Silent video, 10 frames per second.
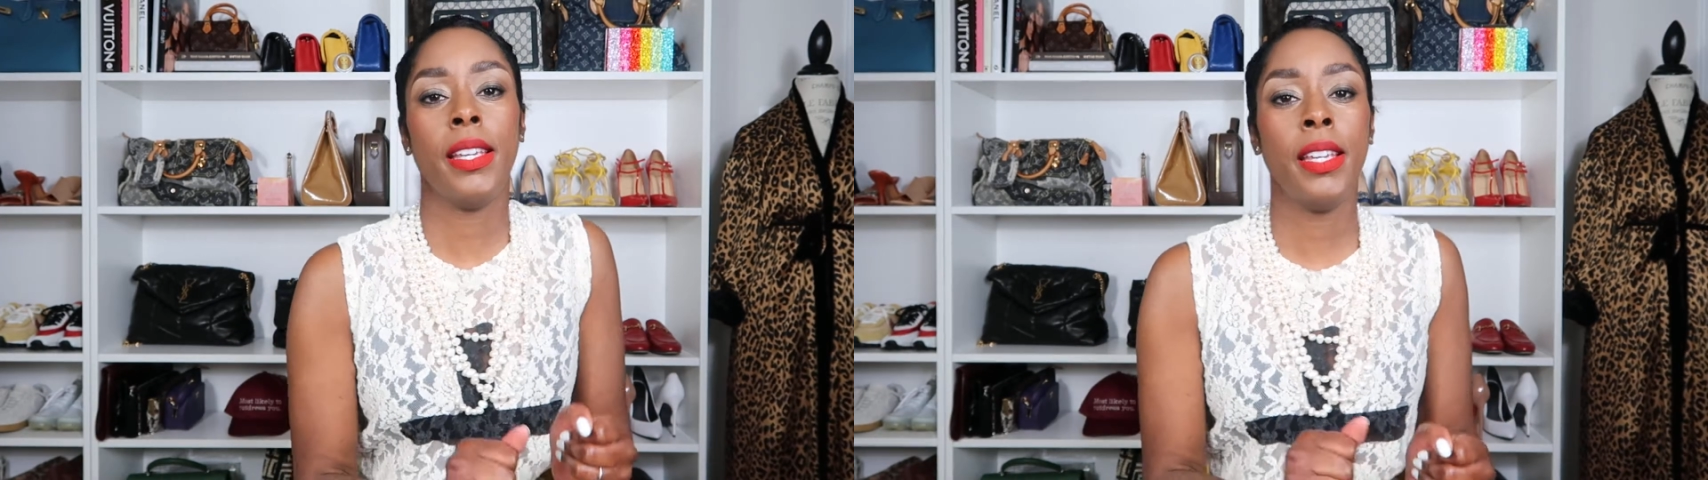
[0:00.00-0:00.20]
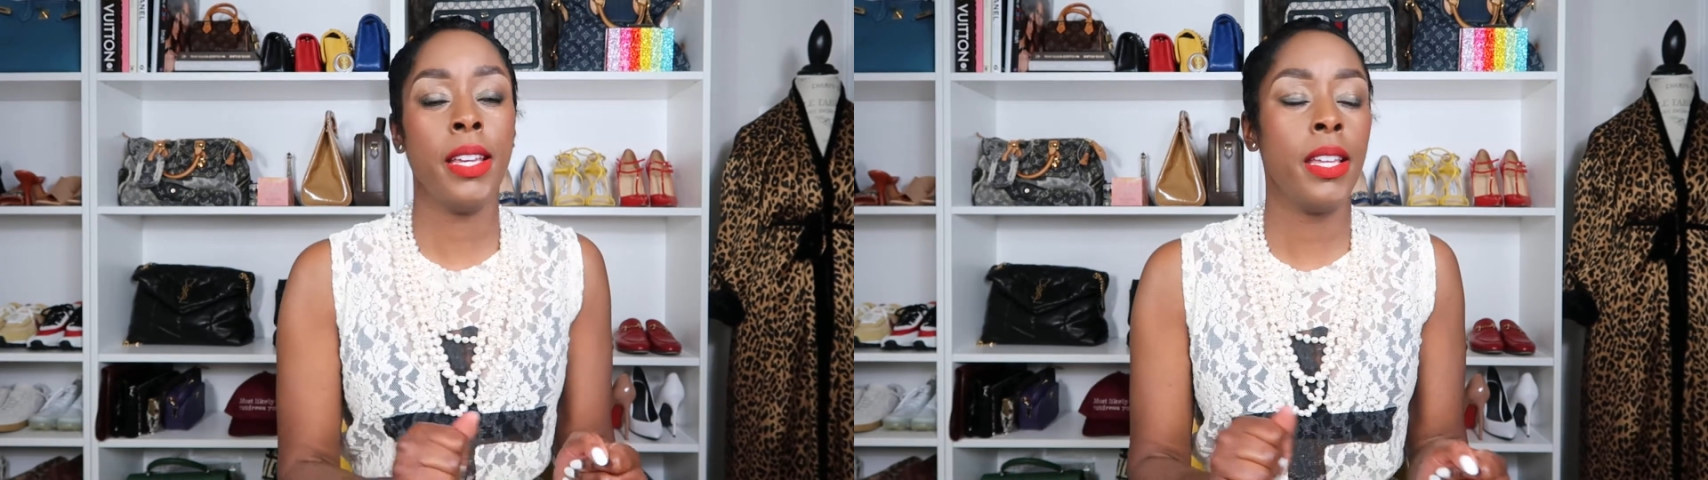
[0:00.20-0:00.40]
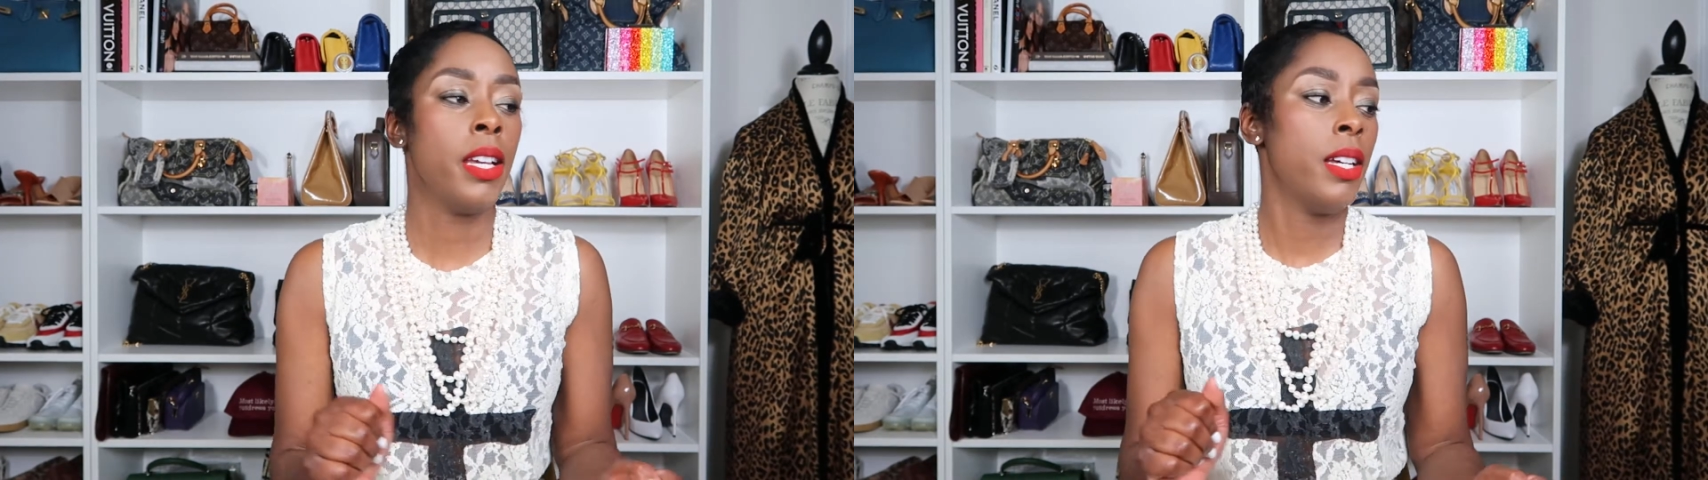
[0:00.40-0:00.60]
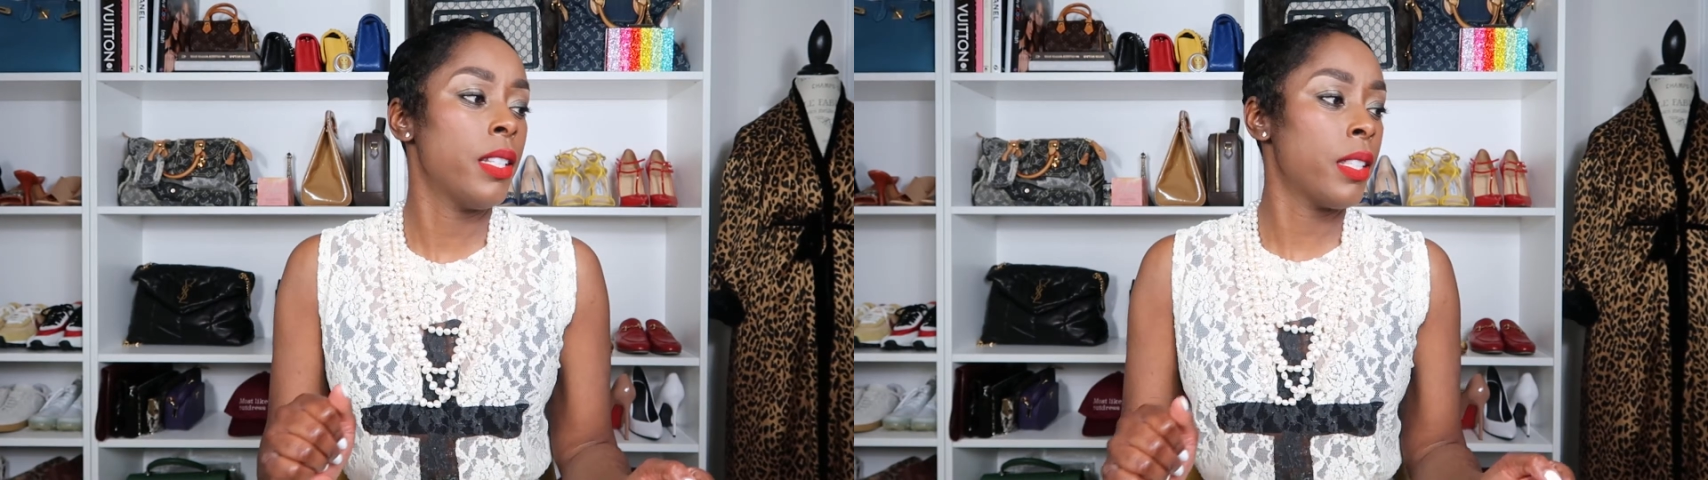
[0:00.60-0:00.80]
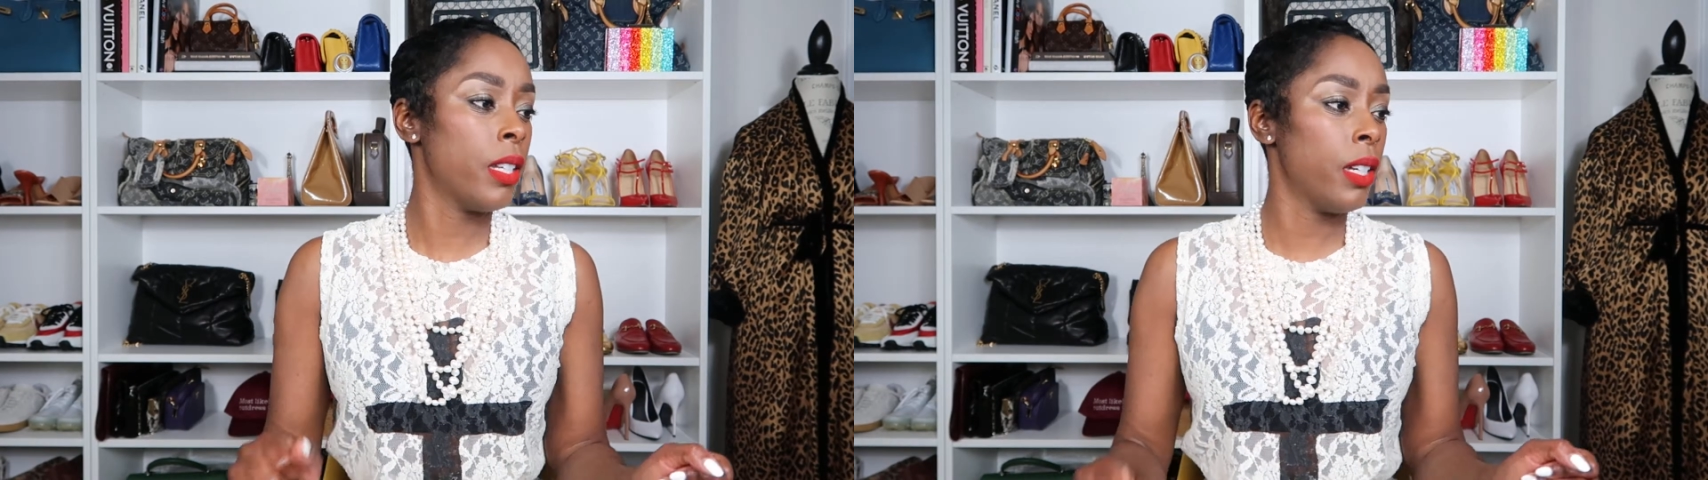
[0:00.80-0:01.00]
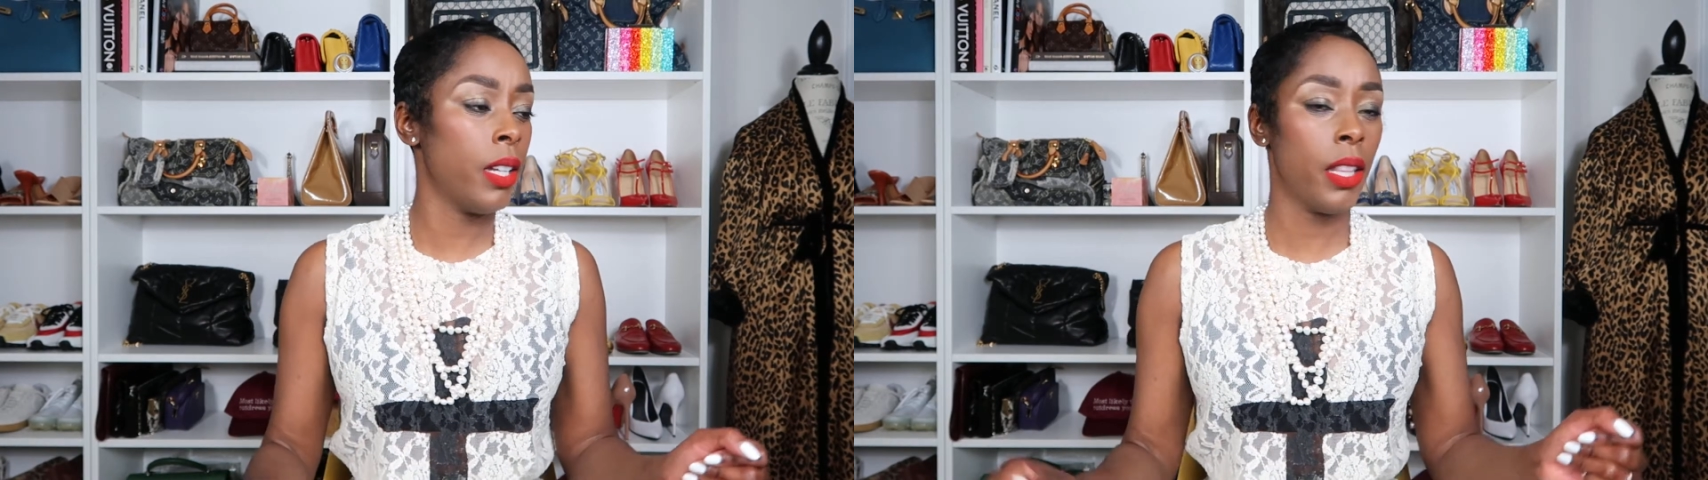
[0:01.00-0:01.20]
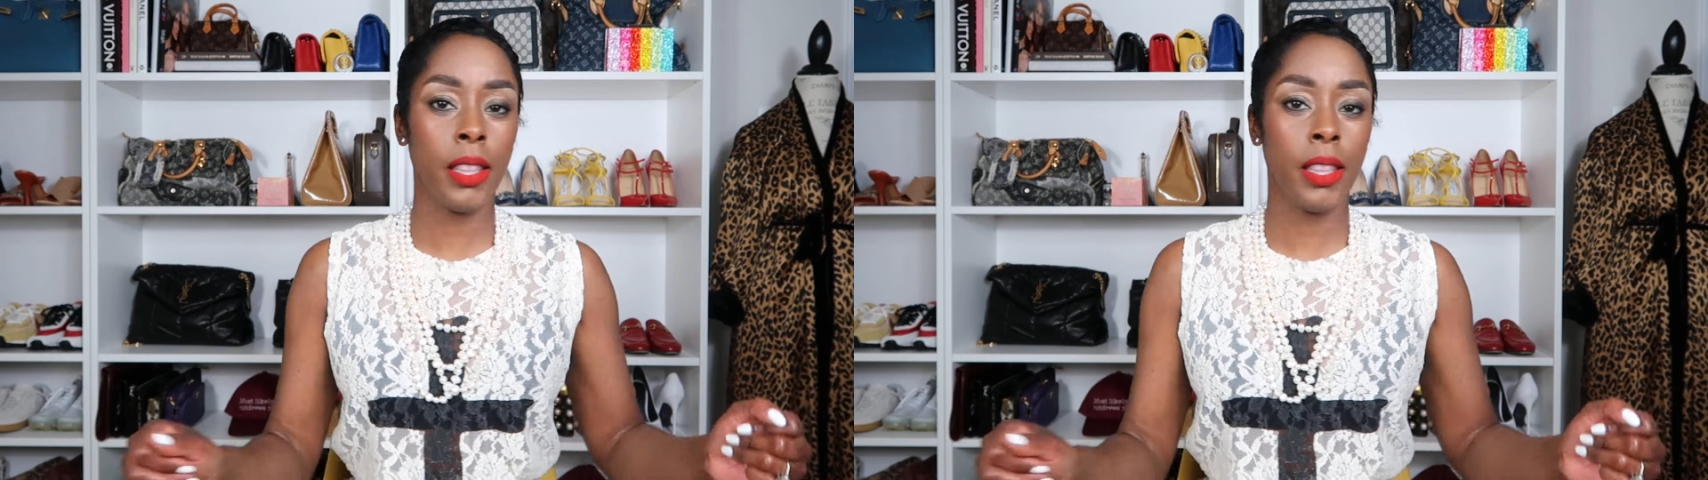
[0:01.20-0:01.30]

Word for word: into